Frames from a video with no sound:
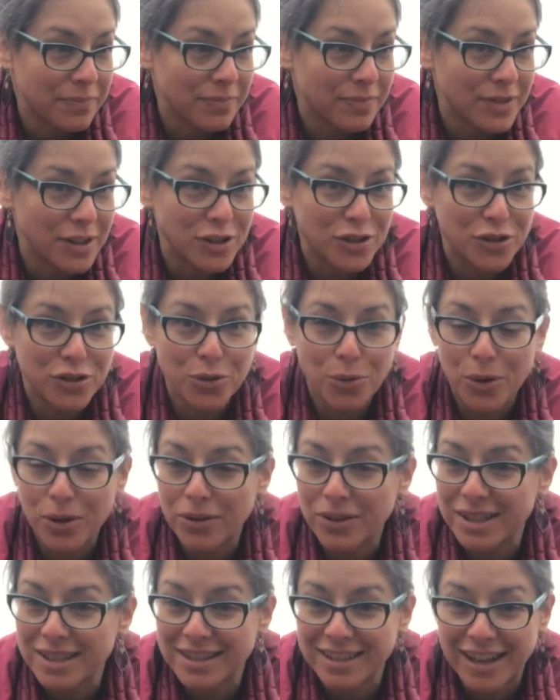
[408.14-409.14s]
the soil
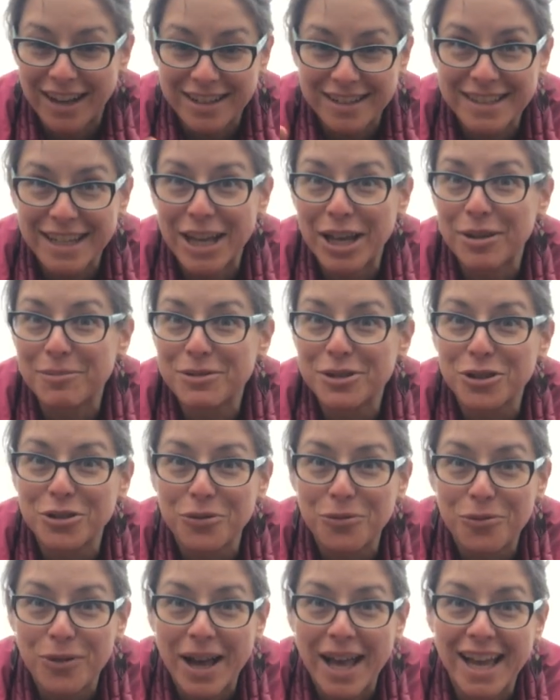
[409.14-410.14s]
is not damp, too
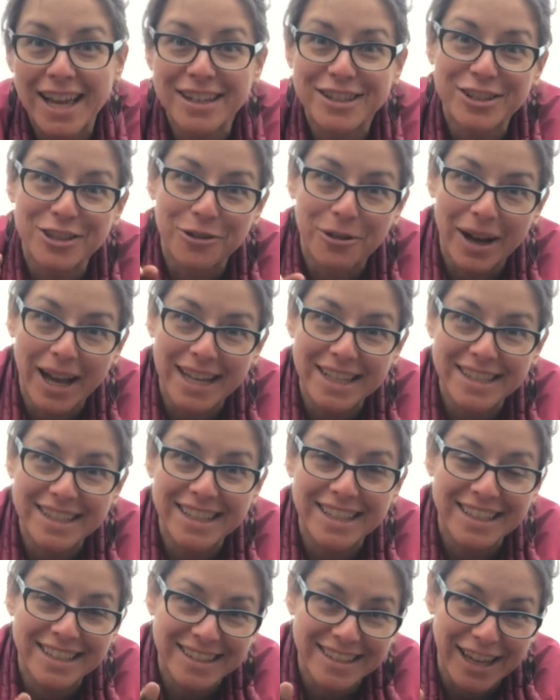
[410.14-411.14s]
wet, too icy,
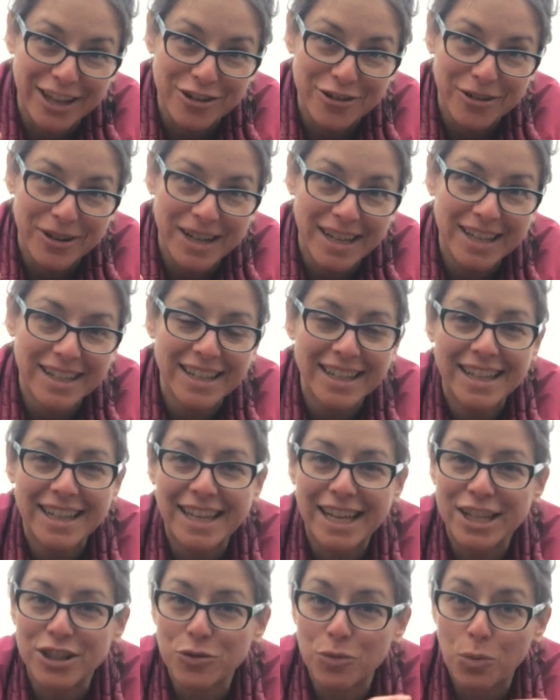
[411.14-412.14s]
etc.
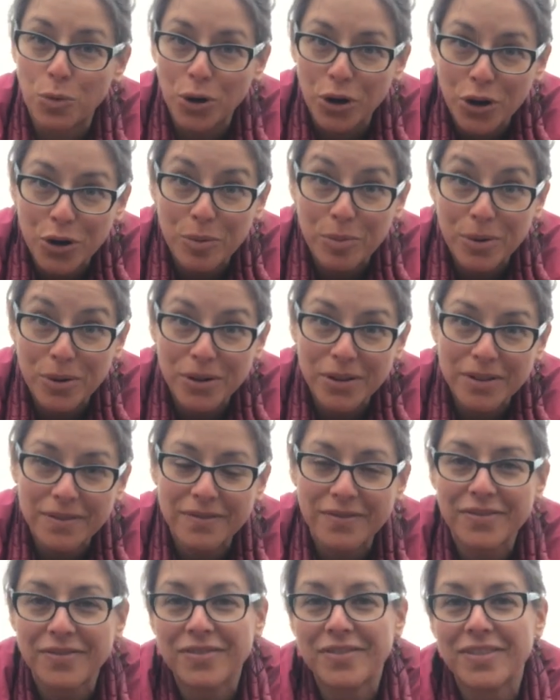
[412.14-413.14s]
It's workable.
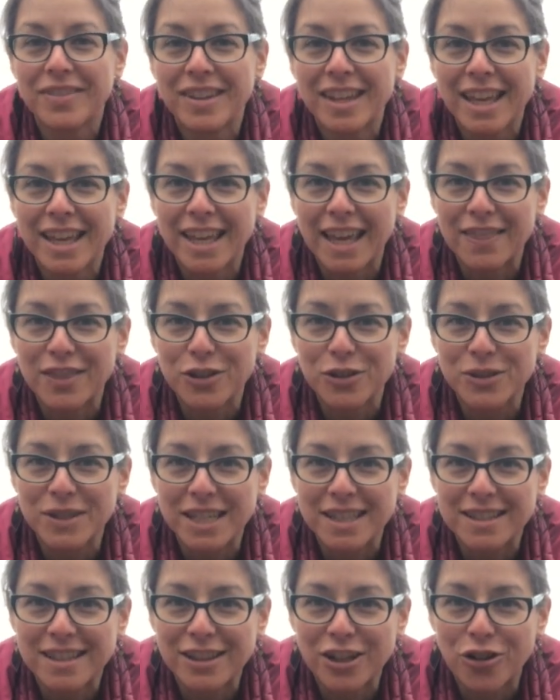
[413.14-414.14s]
Get those
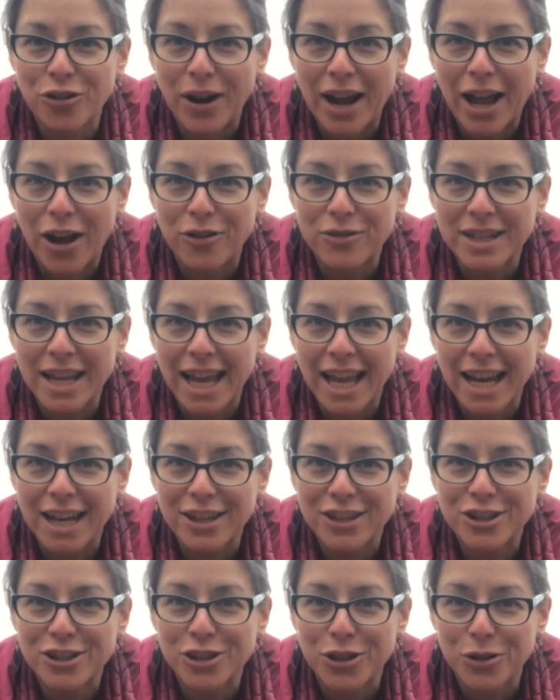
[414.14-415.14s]
seeds in the ground, and
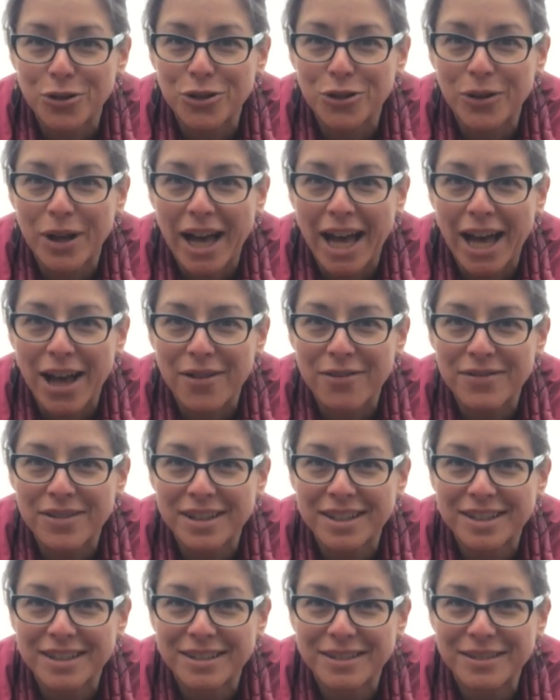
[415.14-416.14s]
soon you'll have
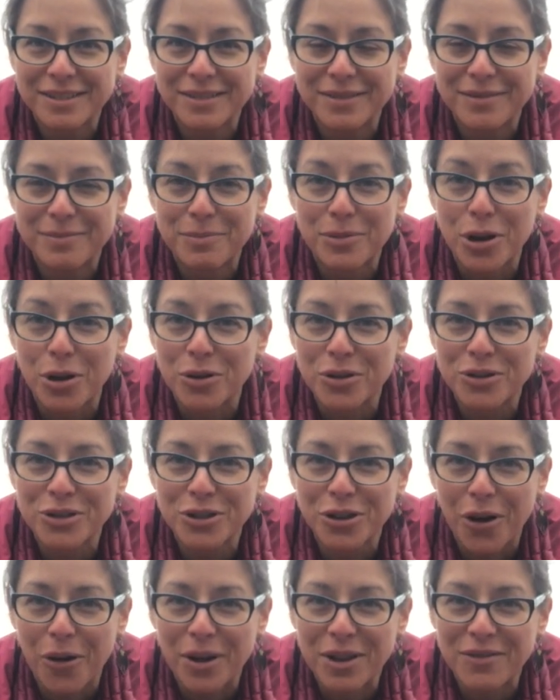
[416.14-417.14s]
produce
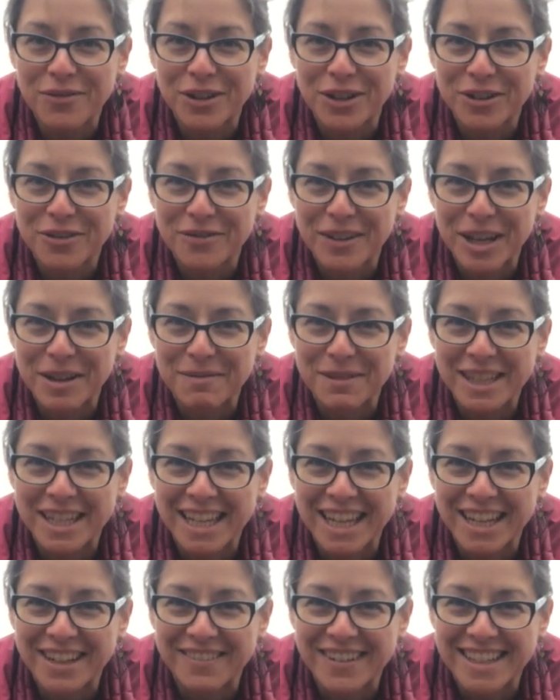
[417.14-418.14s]
growing for your family.
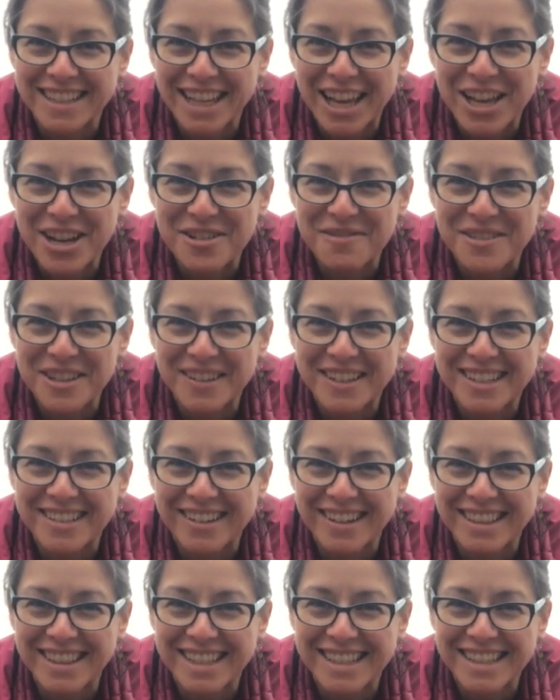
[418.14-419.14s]
Anyways, I hope you
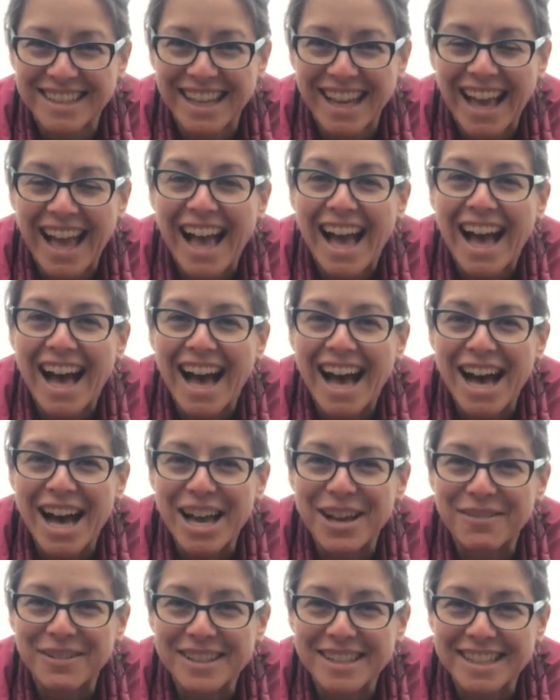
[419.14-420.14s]
enjoyed this. I
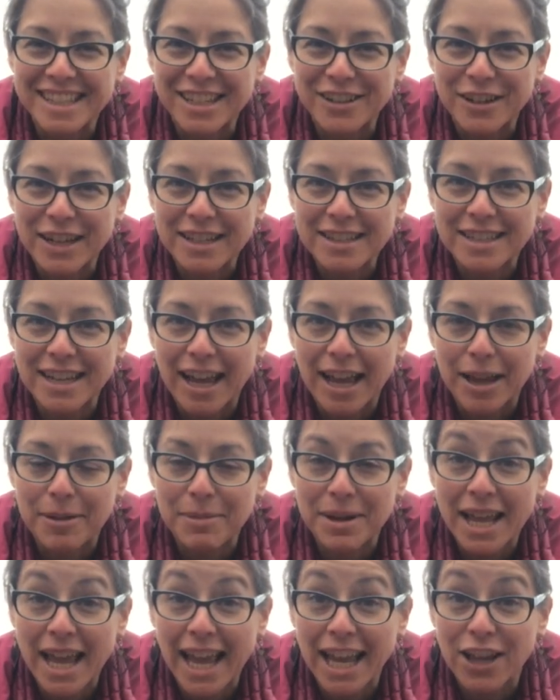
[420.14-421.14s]
will see you next time.
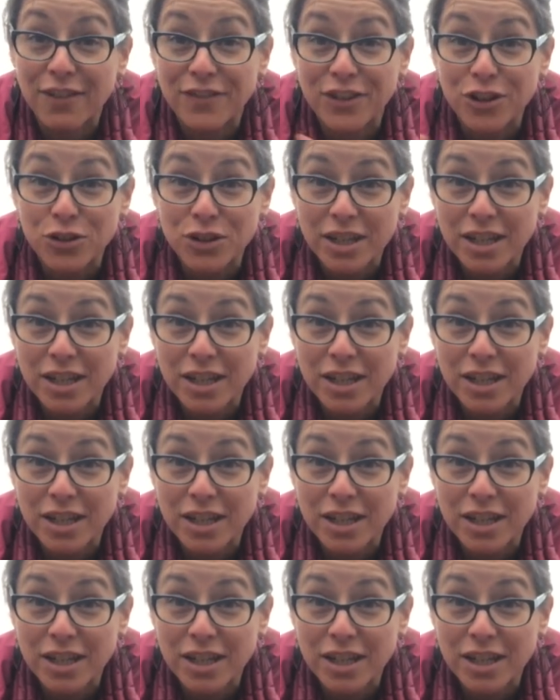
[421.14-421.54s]
And hey, if you did